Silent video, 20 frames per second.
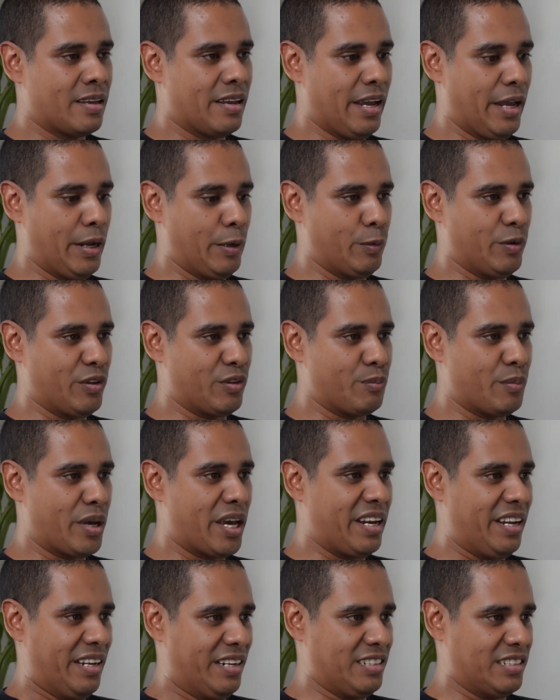And with
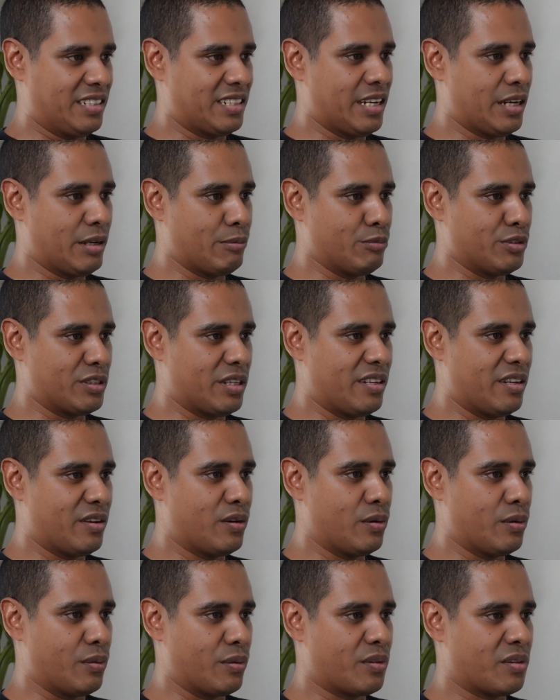marriage comes an
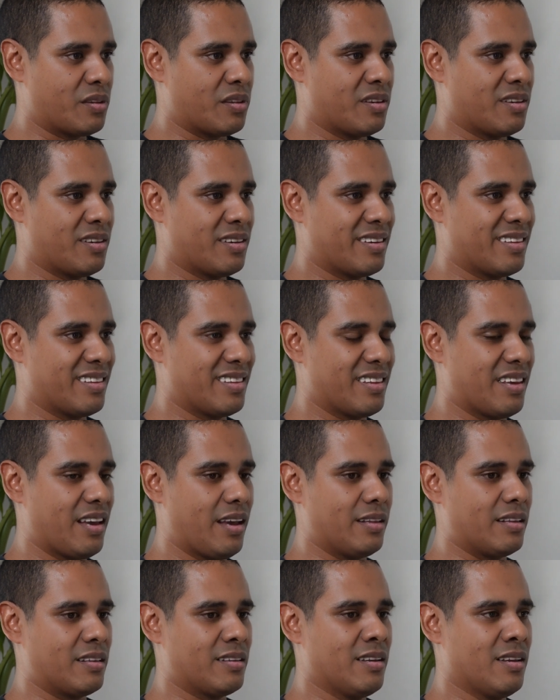oath
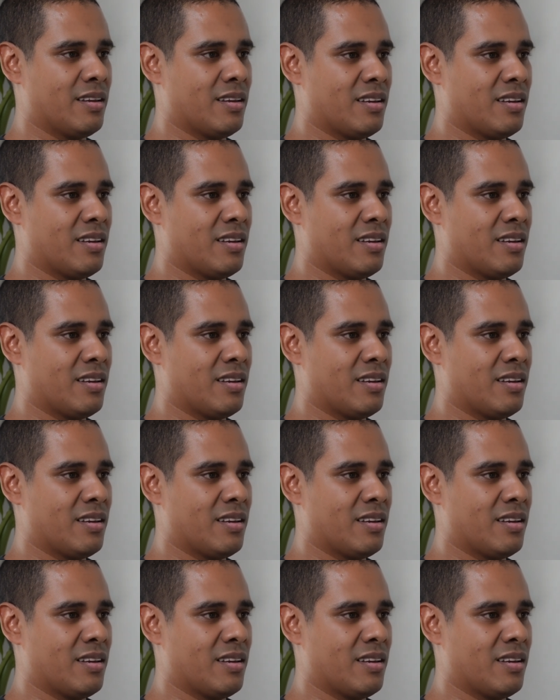that